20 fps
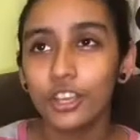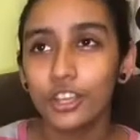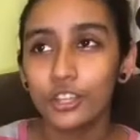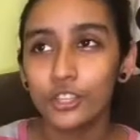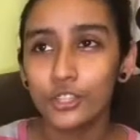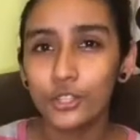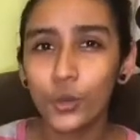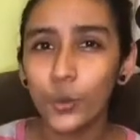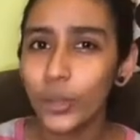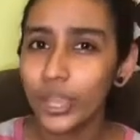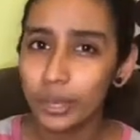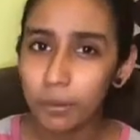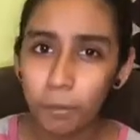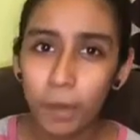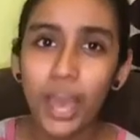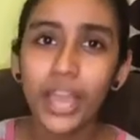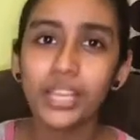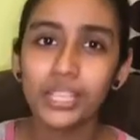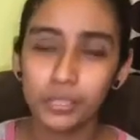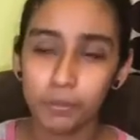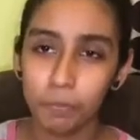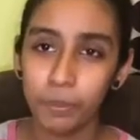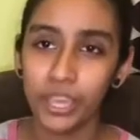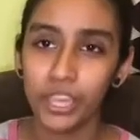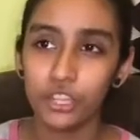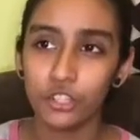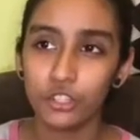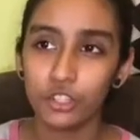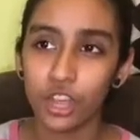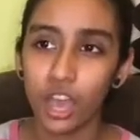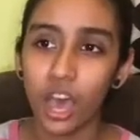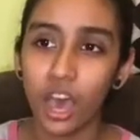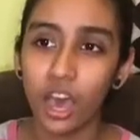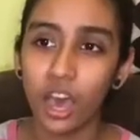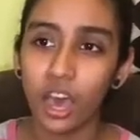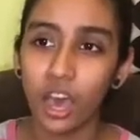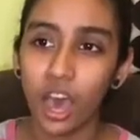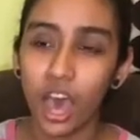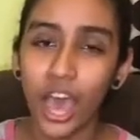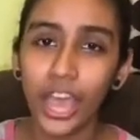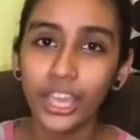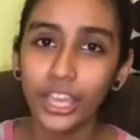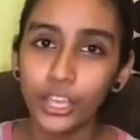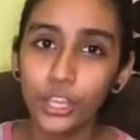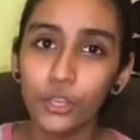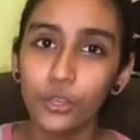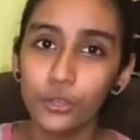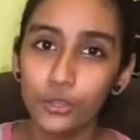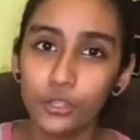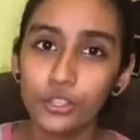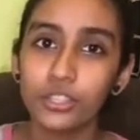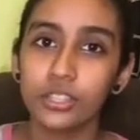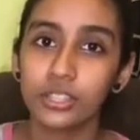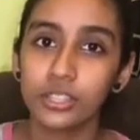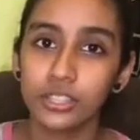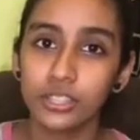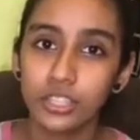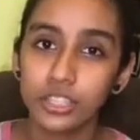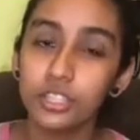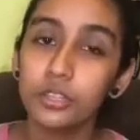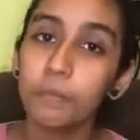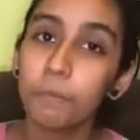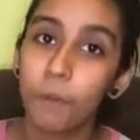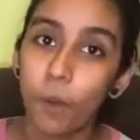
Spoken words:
So in my speech, I used certain